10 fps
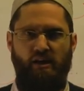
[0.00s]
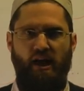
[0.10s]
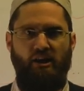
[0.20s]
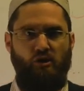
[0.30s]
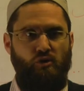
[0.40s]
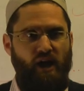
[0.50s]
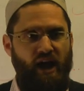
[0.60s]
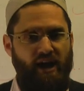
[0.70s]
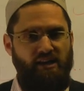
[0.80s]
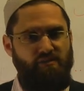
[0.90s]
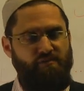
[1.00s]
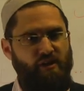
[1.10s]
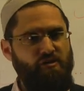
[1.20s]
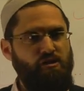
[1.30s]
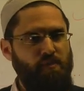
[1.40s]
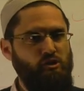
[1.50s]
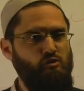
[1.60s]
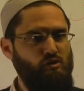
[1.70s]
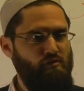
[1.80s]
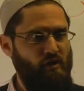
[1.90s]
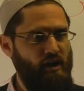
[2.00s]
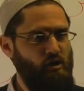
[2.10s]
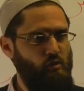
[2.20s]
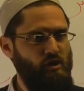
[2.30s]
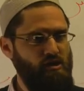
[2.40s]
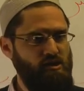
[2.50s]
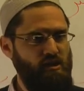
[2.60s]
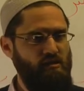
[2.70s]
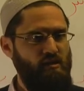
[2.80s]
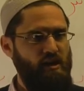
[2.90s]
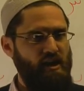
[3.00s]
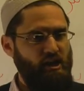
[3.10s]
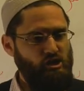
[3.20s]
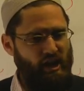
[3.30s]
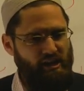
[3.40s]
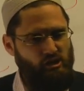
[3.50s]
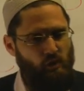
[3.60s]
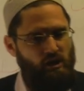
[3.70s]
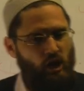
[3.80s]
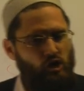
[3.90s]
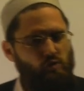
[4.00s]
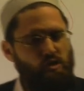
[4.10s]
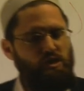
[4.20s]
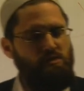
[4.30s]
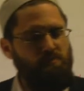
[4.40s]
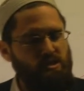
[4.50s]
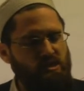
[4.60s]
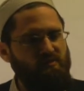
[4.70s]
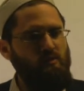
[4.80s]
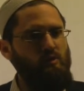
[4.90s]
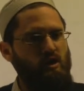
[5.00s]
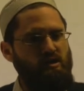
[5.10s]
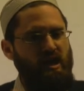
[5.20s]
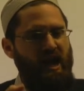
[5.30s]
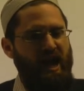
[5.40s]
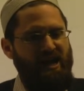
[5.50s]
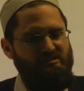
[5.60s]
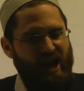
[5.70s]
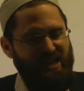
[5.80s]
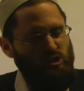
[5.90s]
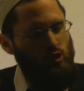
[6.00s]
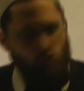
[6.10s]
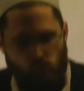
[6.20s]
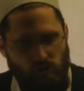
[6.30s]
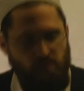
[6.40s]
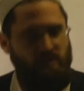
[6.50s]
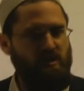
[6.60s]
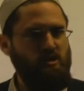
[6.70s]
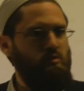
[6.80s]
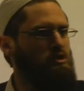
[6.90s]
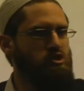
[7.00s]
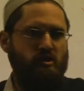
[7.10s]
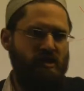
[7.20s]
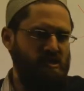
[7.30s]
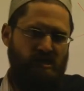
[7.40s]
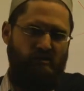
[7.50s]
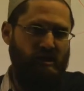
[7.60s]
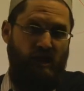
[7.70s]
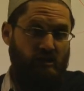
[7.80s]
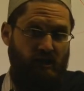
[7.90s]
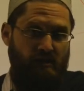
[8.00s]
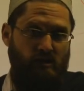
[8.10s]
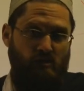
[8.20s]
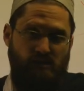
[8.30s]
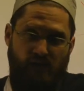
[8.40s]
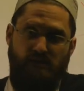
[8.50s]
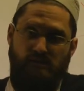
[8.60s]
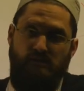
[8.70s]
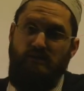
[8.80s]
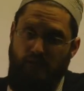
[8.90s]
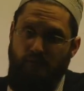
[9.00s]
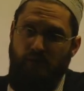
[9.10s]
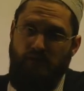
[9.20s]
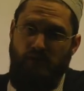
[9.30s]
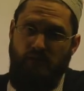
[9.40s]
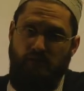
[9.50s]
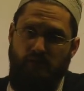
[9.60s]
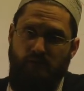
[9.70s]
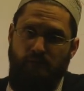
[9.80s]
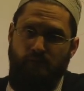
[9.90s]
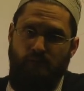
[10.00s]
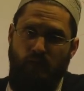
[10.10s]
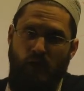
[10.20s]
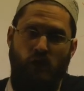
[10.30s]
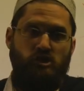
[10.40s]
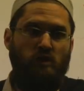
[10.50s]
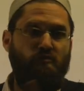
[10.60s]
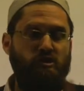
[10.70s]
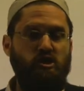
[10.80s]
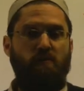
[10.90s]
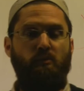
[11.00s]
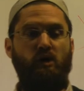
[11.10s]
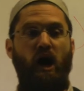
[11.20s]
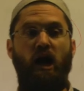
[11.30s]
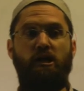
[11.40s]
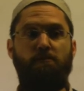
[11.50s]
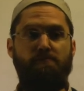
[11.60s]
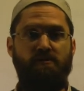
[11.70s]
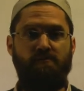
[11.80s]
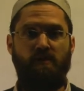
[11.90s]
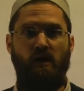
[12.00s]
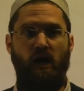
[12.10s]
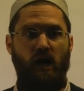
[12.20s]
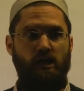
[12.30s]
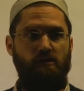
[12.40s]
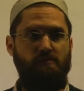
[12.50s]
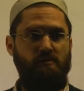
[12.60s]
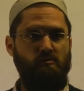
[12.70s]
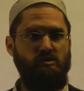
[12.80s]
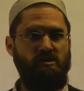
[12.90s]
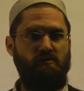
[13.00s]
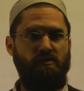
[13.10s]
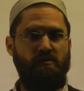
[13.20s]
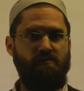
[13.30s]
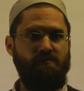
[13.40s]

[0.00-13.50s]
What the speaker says: And the Quran is a very special divine quality. And so Allah uses a specific word and it has all those meanings, whilst not necessarily in other contexts. Does that make sense? So for example, qalb, what does that mean?